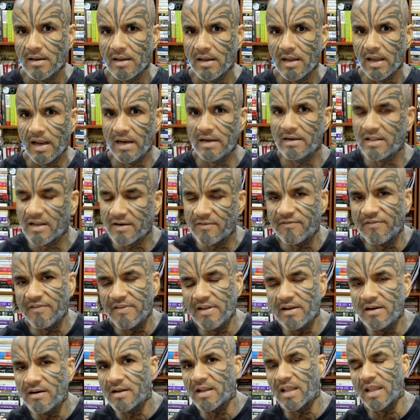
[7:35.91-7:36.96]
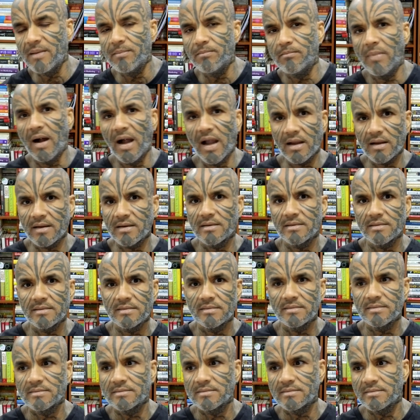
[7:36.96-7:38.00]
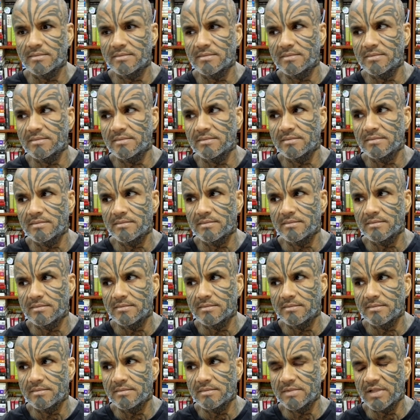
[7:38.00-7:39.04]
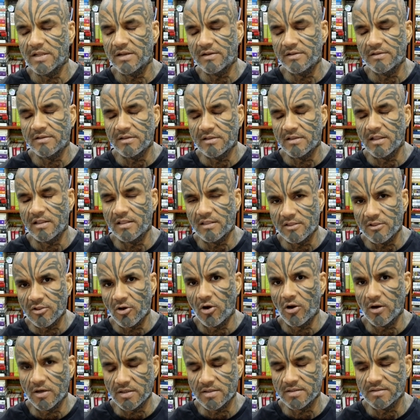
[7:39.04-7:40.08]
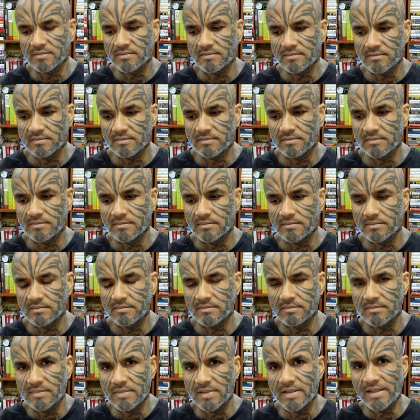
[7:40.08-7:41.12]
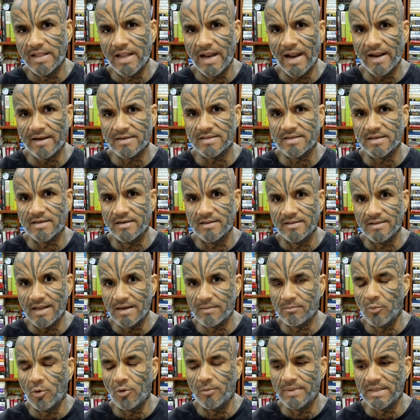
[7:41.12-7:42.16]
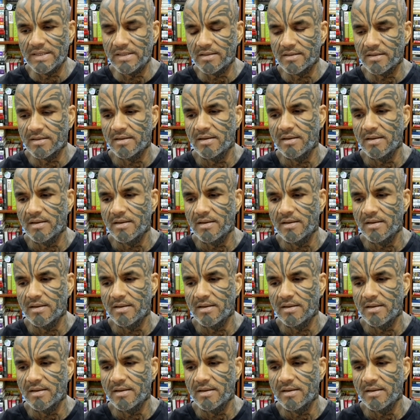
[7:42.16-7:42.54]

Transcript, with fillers: And that fear came back. That the thought, the accident, that moment.